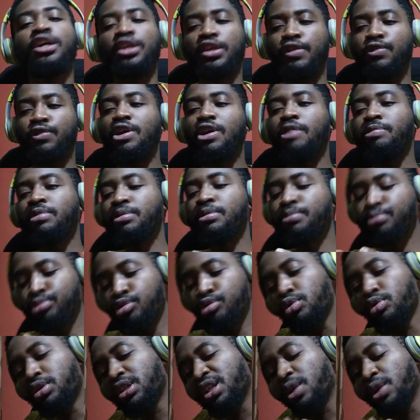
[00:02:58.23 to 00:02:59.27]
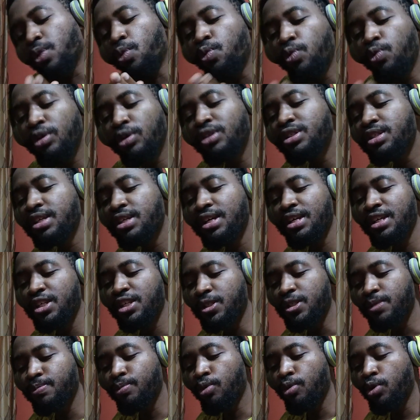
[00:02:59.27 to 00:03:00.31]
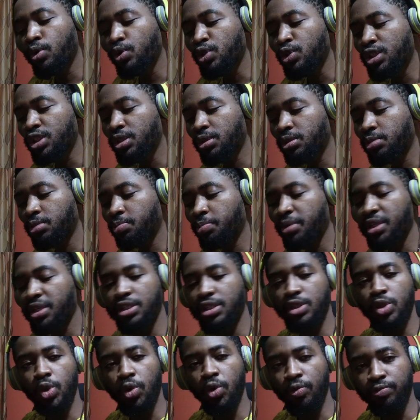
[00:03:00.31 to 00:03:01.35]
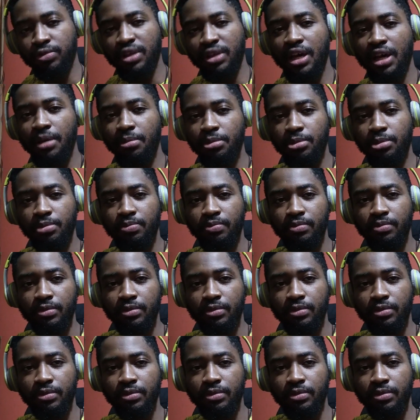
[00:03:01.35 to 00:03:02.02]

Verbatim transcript: If you have been broke in one small space of time,